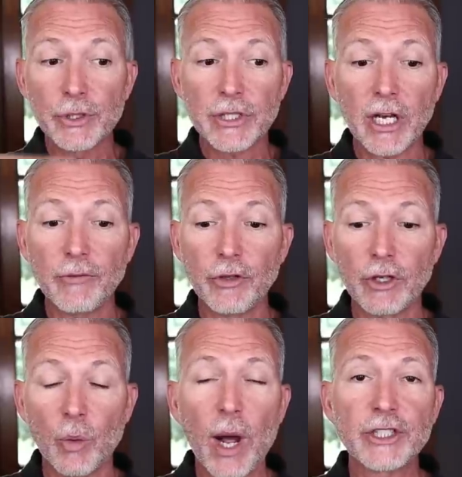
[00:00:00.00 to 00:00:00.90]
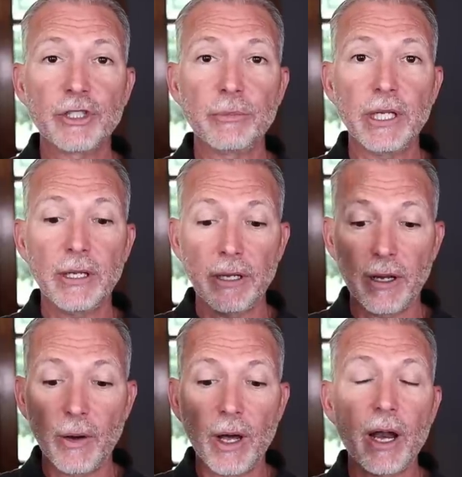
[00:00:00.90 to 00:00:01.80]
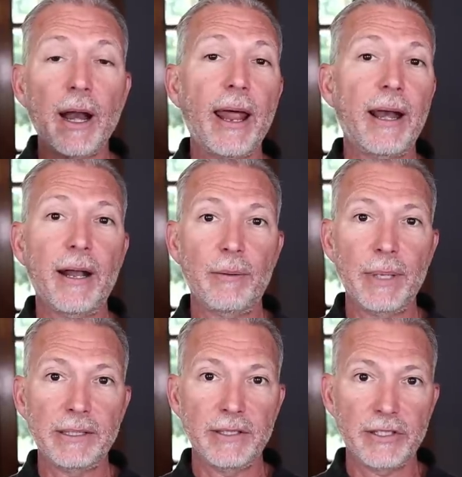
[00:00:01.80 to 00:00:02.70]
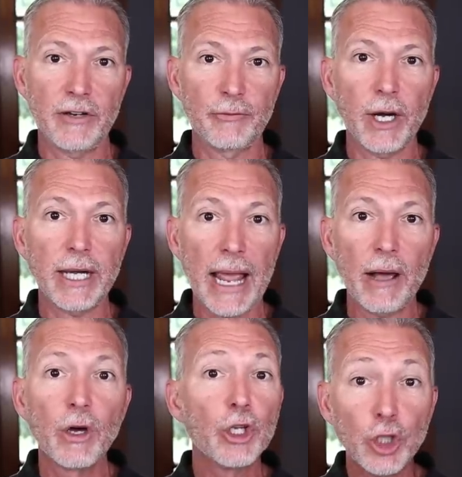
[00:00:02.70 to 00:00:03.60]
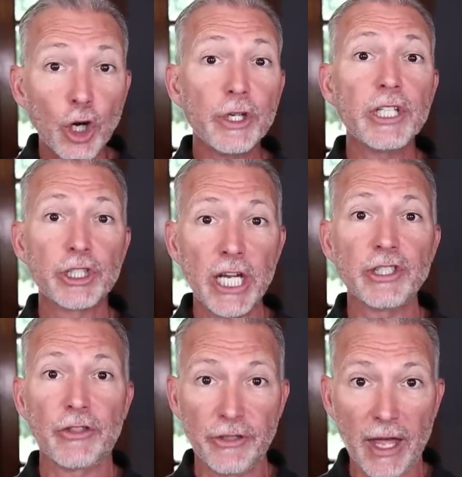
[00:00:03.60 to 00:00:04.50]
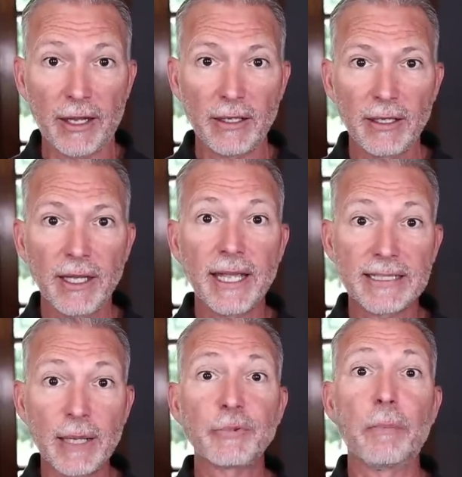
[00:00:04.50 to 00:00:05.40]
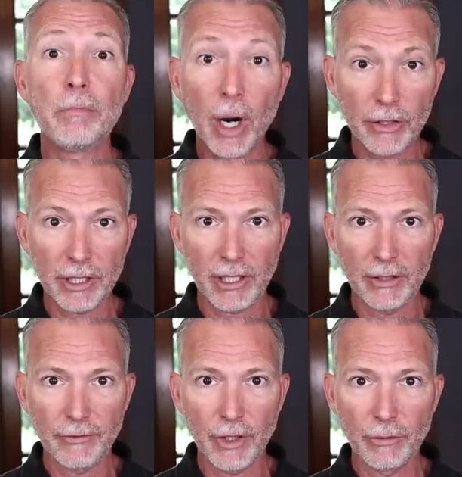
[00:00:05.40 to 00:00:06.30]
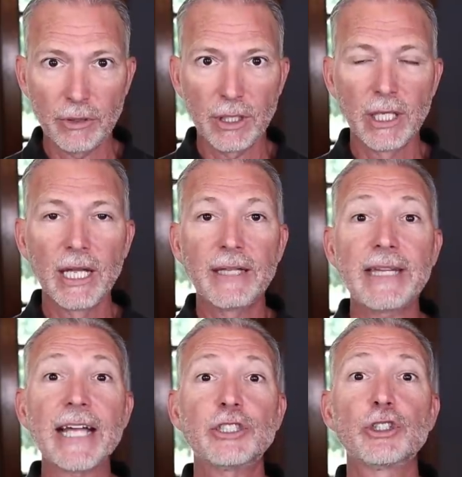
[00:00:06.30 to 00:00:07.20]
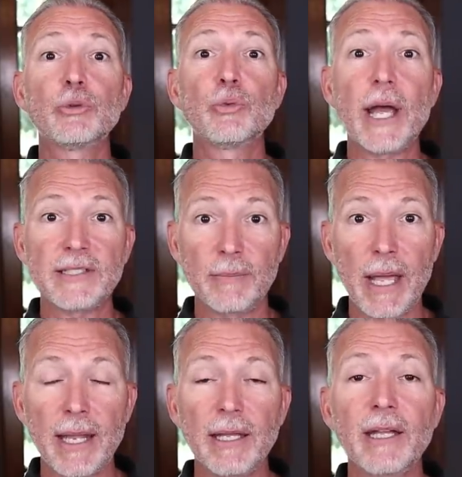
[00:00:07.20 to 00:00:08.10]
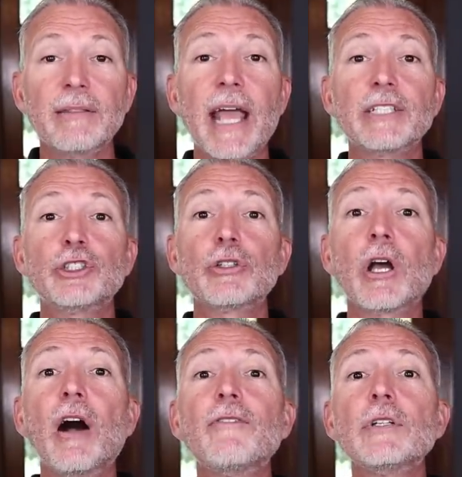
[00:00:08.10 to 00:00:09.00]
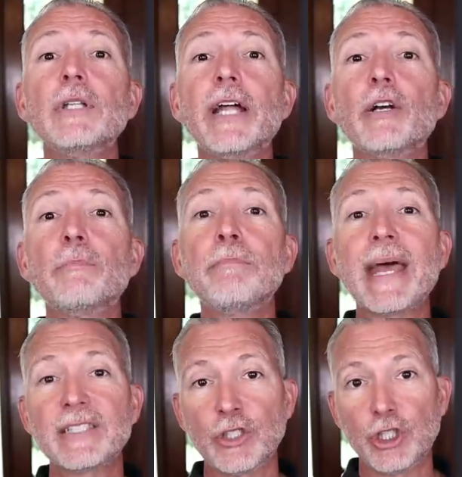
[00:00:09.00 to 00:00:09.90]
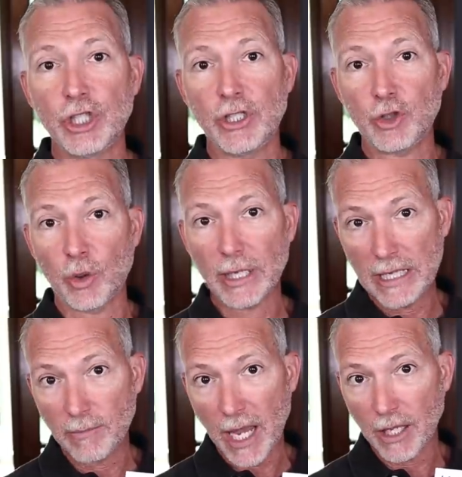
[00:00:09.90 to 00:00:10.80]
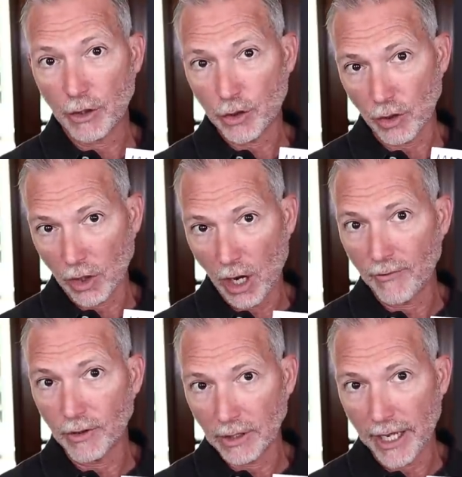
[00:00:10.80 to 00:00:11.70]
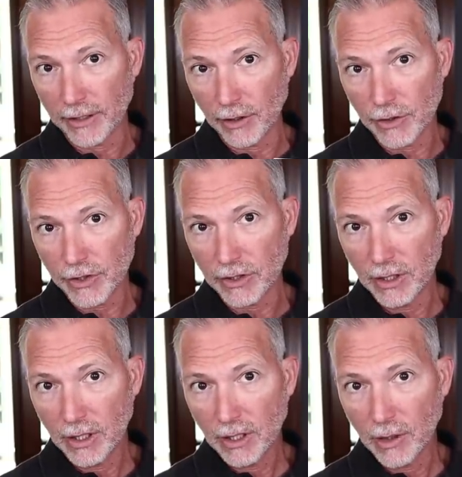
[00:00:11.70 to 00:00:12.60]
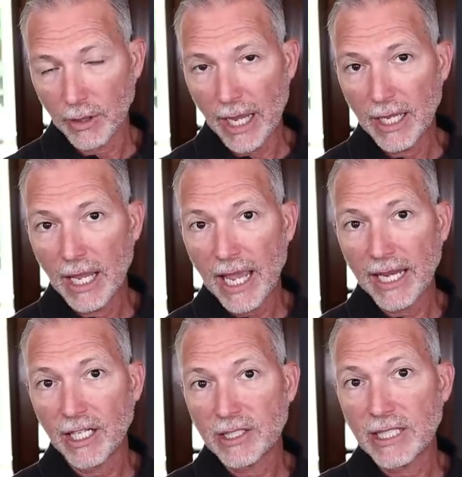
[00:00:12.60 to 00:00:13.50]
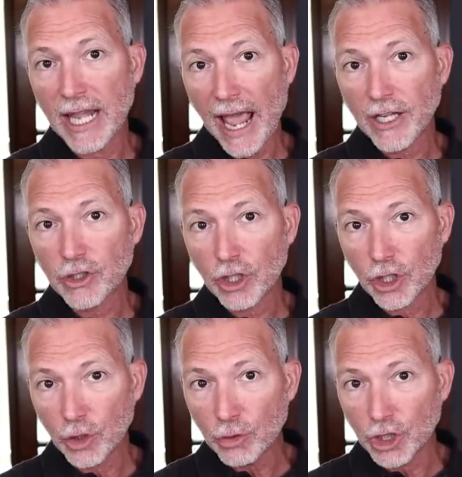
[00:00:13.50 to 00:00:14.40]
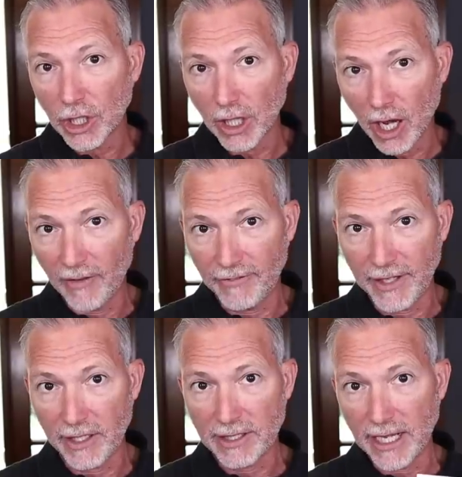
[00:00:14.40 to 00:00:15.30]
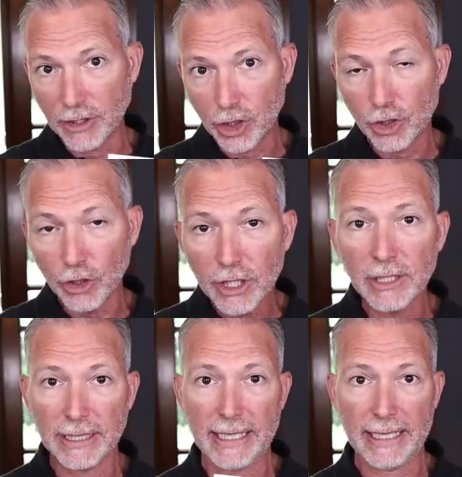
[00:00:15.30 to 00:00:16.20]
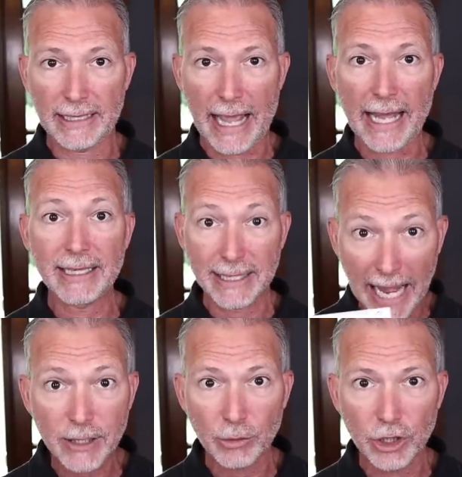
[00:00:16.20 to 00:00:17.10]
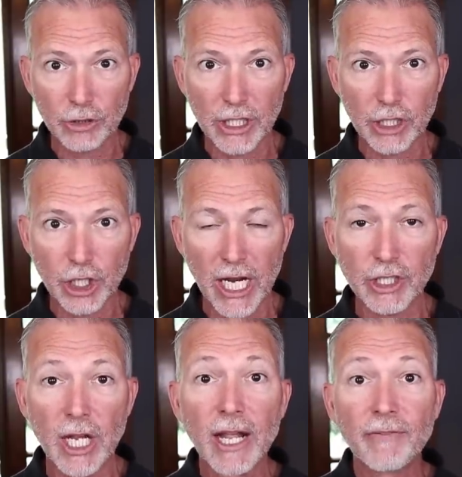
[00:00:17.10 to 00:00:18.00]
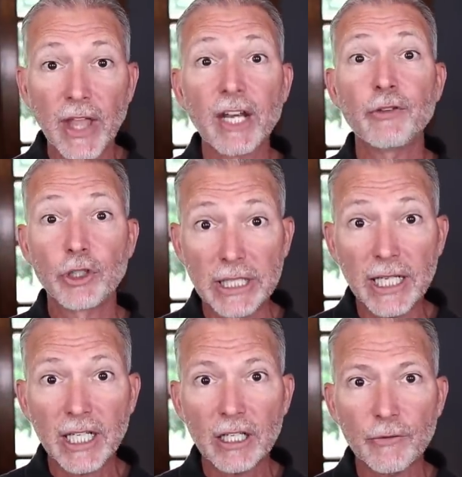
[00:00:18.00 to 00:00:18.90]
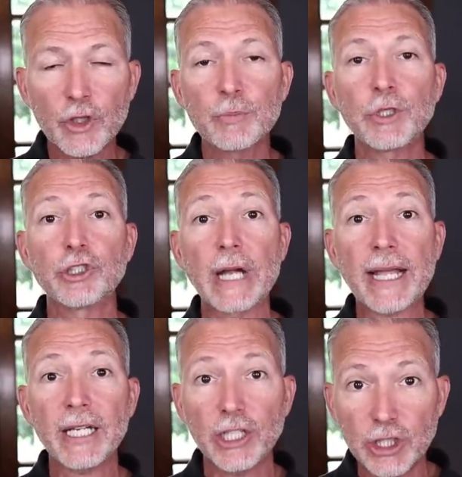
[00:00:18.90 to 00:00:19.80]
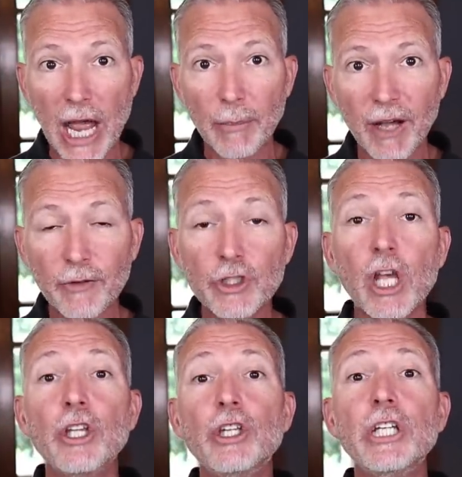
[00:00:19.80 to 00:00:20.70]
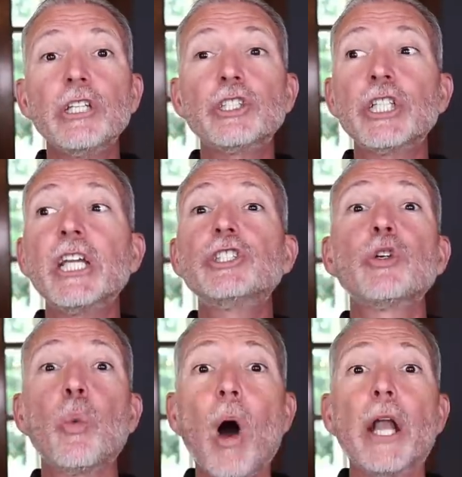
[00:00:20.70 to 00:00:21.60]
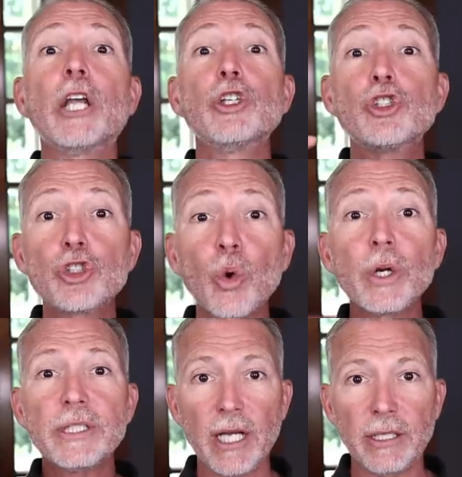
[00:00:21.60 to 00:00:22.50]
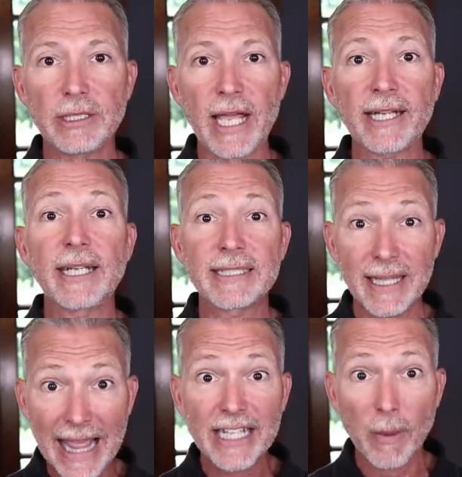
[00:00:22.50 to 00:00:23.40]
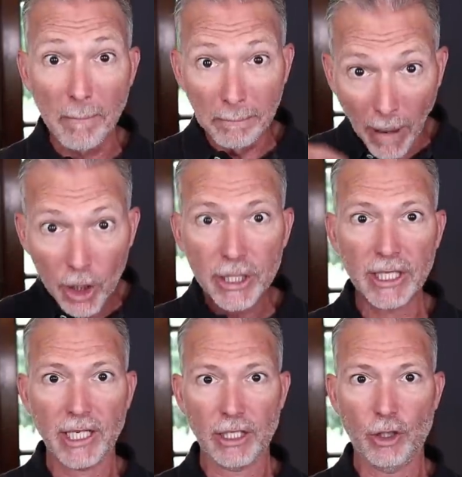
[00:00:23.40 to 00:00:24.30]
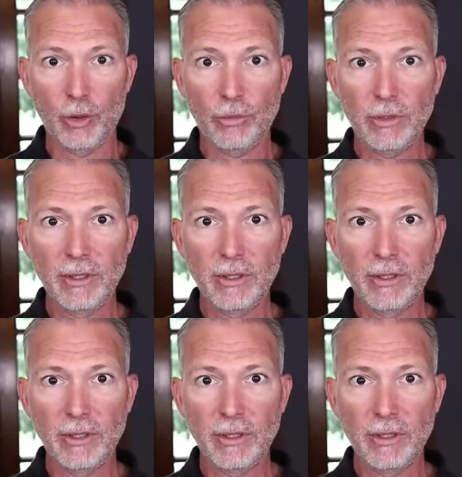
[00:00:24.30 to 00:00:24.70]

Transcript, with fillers: percent of you that are watching me, you go on and on and on about this stuff right now, you don't need to change a thing except the marketing of you. That's your resume. That's your cover letter messages or emails or cover letters, okay? And it's the execution of this and circulating that. That's what you need to change. Then if you're getting interviews but you're not getting job offers, you need to change your what? Storytelling tactics. That's marketing you.